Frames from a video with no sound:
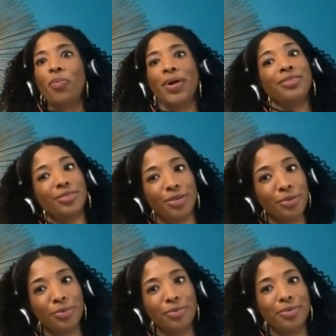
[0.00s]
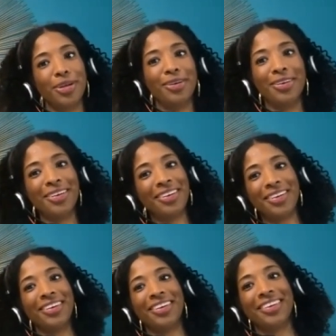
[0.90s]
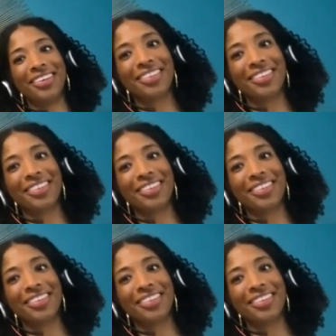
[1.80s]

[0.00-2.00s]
want to. Yeah.